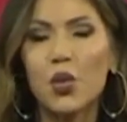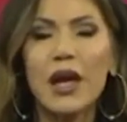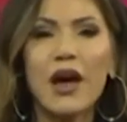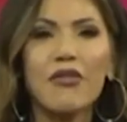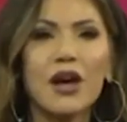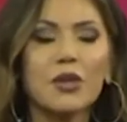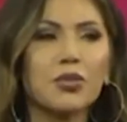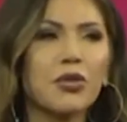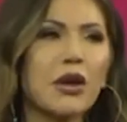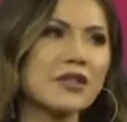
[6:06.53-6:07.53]
We have
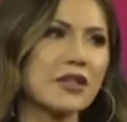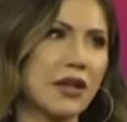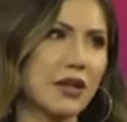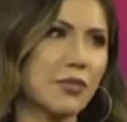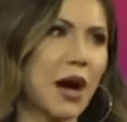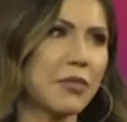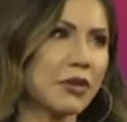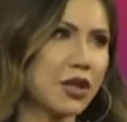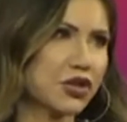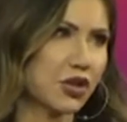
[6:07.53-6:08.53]
unprecedented
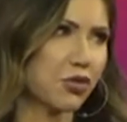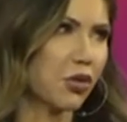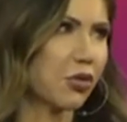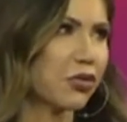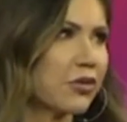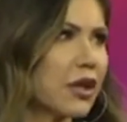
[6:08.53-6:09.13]
population growth,